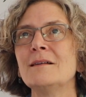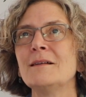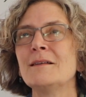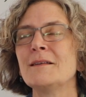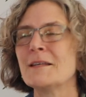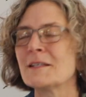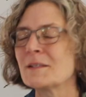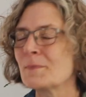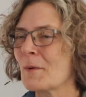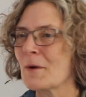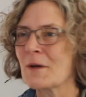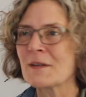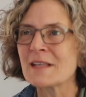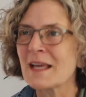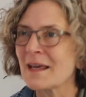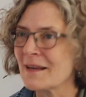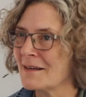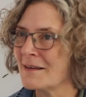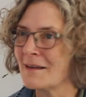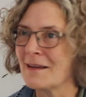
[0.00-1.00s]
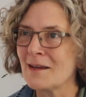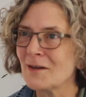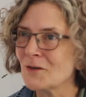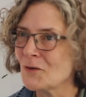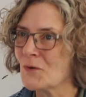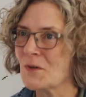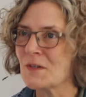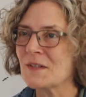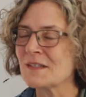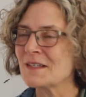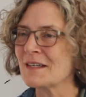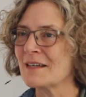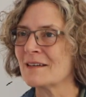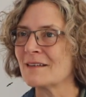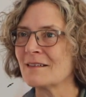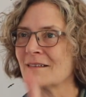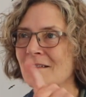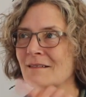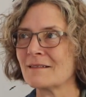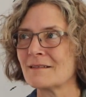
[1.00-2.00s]
This book has had an
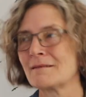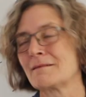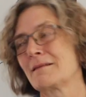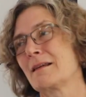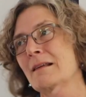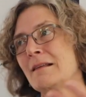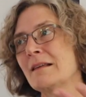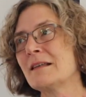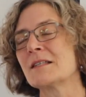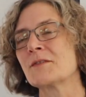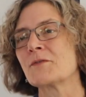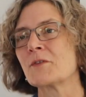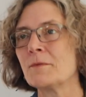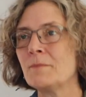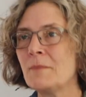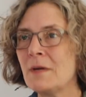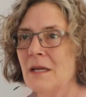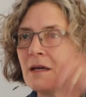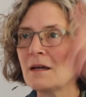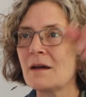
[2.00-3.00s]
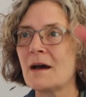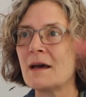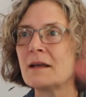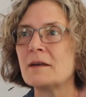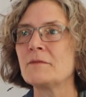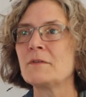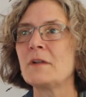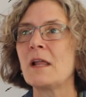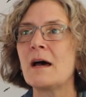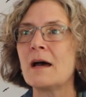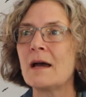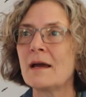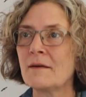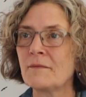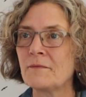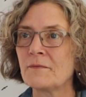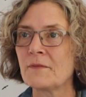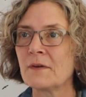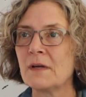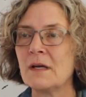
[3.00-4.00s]
interesting, at least for me, kind of
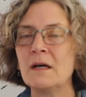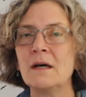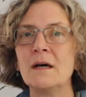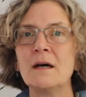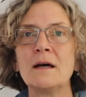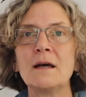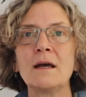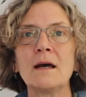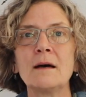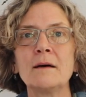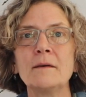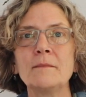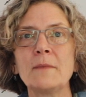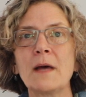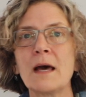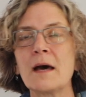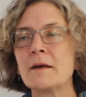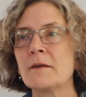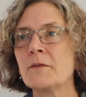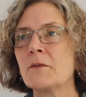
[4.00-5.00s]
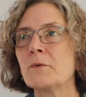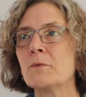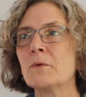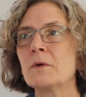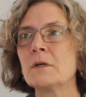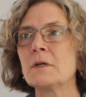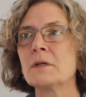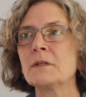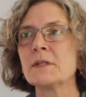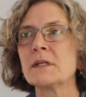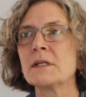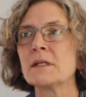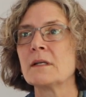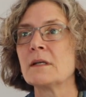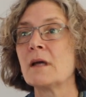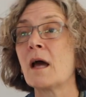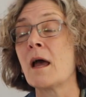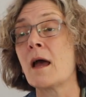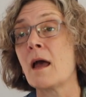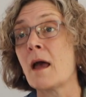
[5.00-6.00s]
life out in the world.
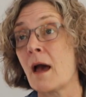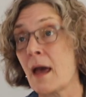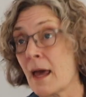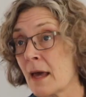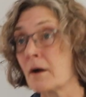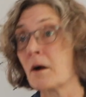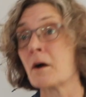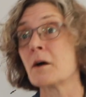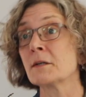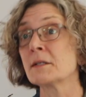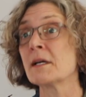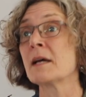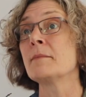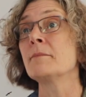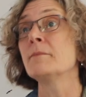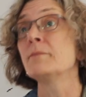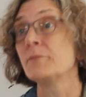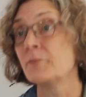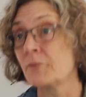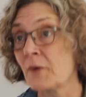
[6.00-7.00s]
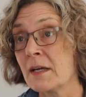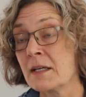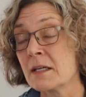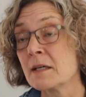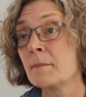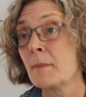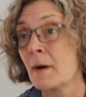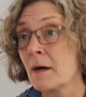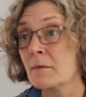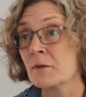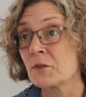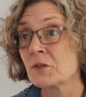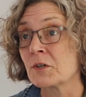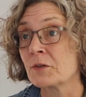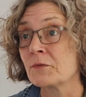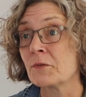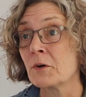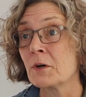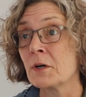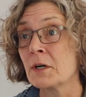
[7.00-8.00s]
I had a hard time finding a publisher
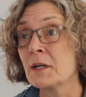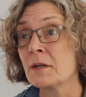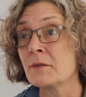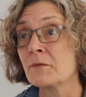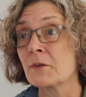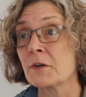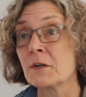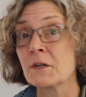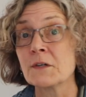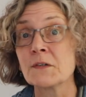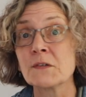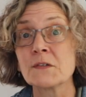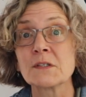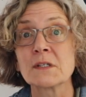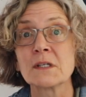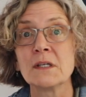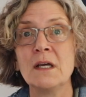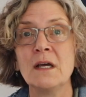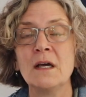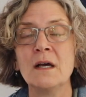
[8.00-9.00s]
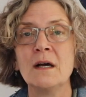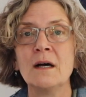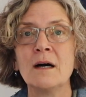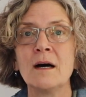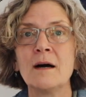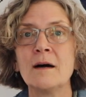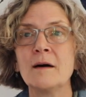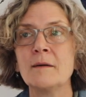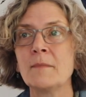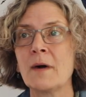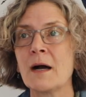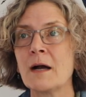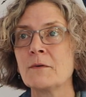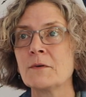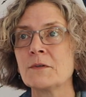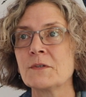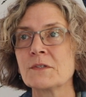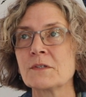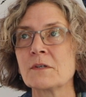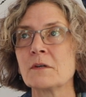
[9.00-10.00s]
for it at first. I
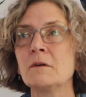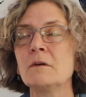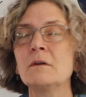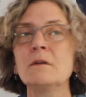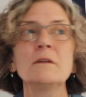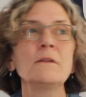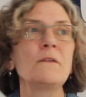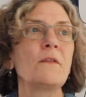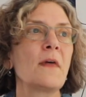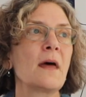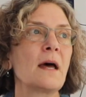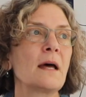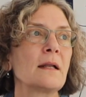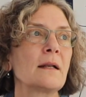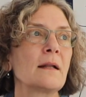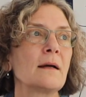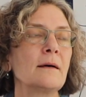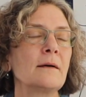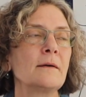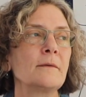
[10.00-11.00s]
was told that